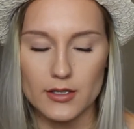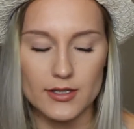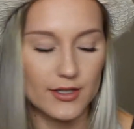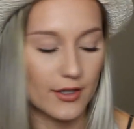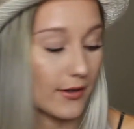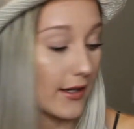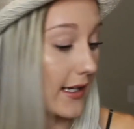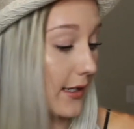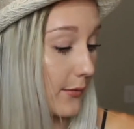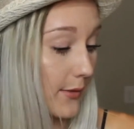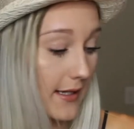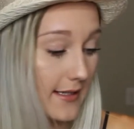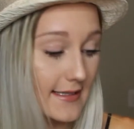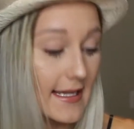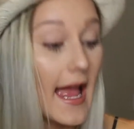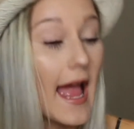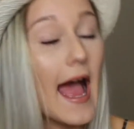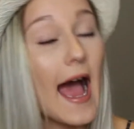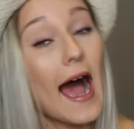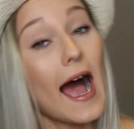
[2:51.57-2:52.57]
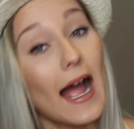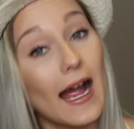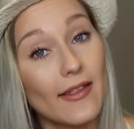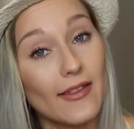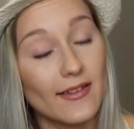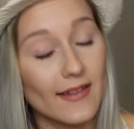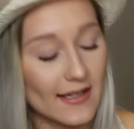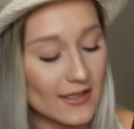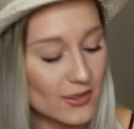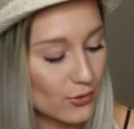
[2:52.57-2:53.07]
So anyways, I
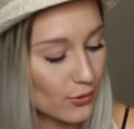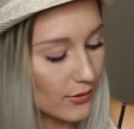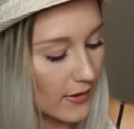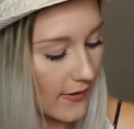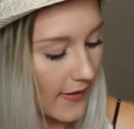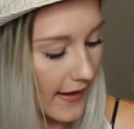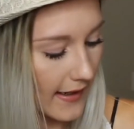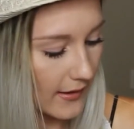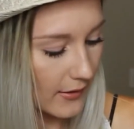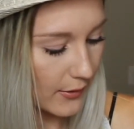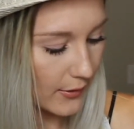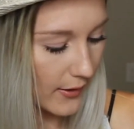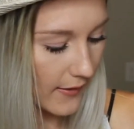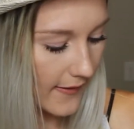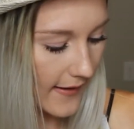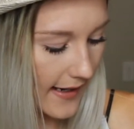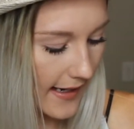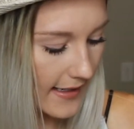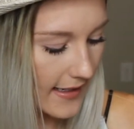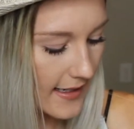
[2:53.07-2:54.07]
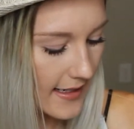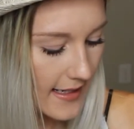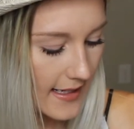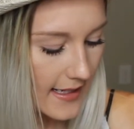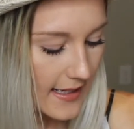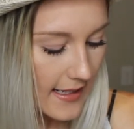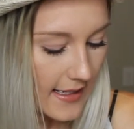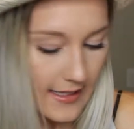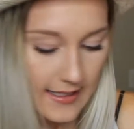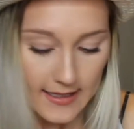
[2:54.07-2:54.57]
think that's cool that they included that.
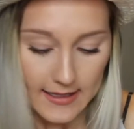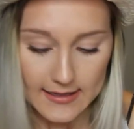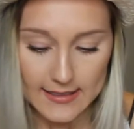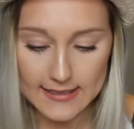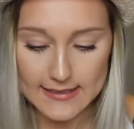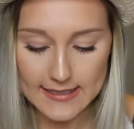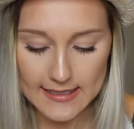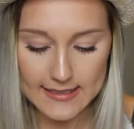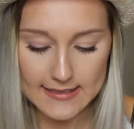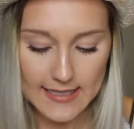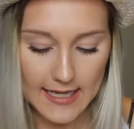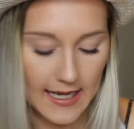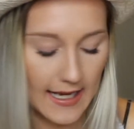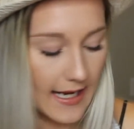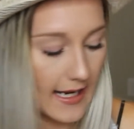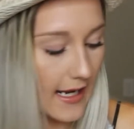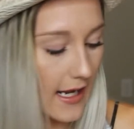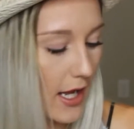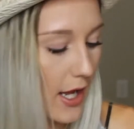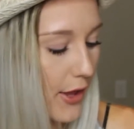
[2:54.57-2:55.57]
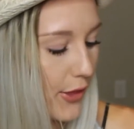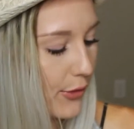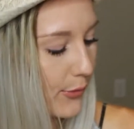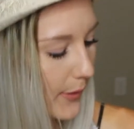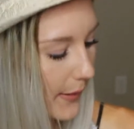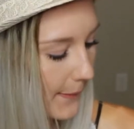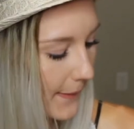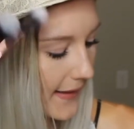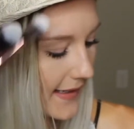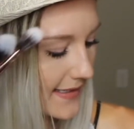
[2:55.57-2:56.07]
This is a
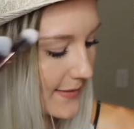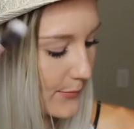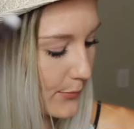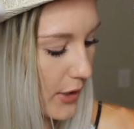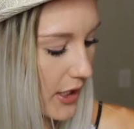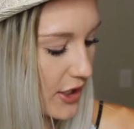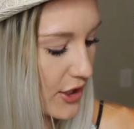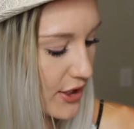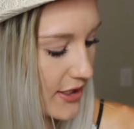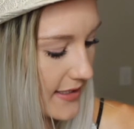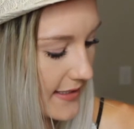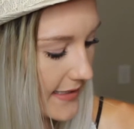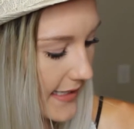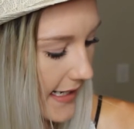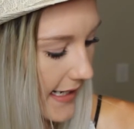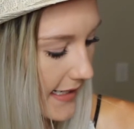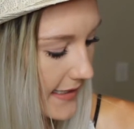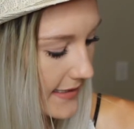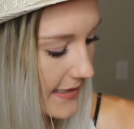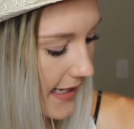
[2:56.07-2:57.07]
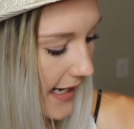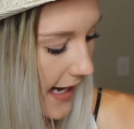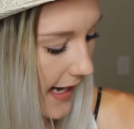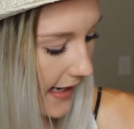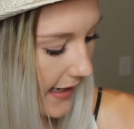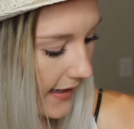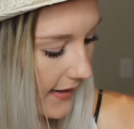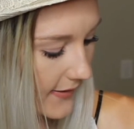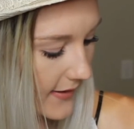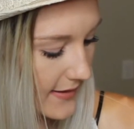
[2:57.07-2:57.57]
3-piece brush set,
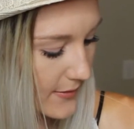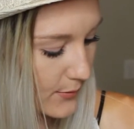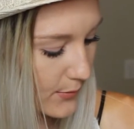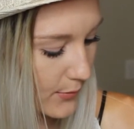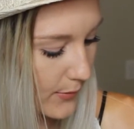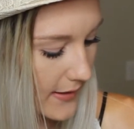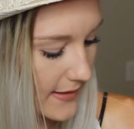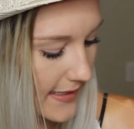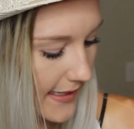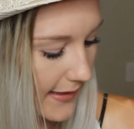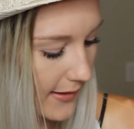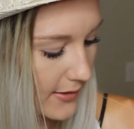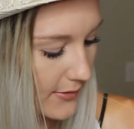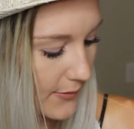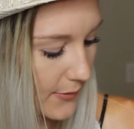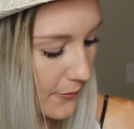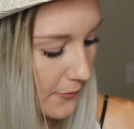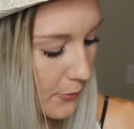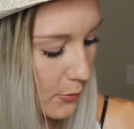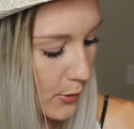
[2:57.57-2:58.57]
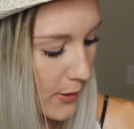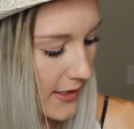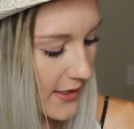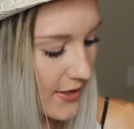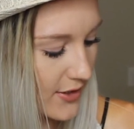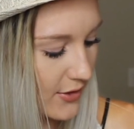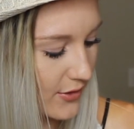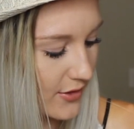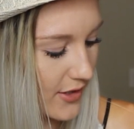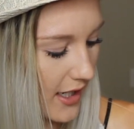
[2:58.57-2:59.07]
and this retails for
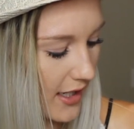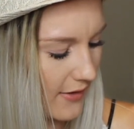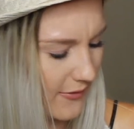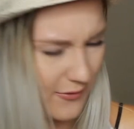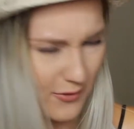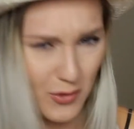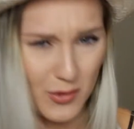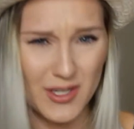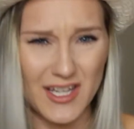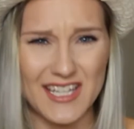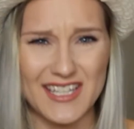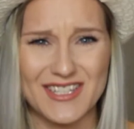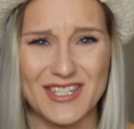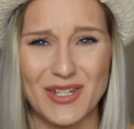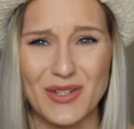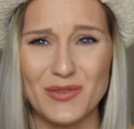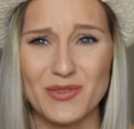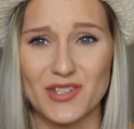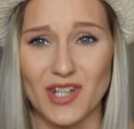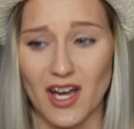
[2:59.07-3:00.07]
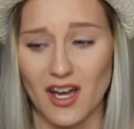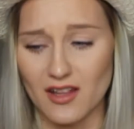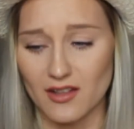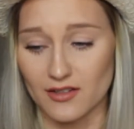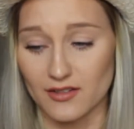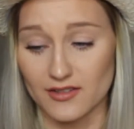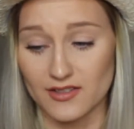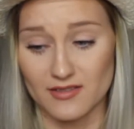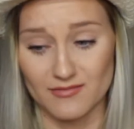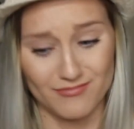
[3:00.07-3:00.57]
$42.
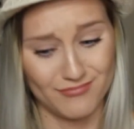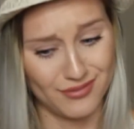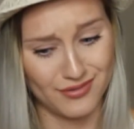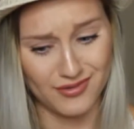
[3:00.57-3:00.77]
$42?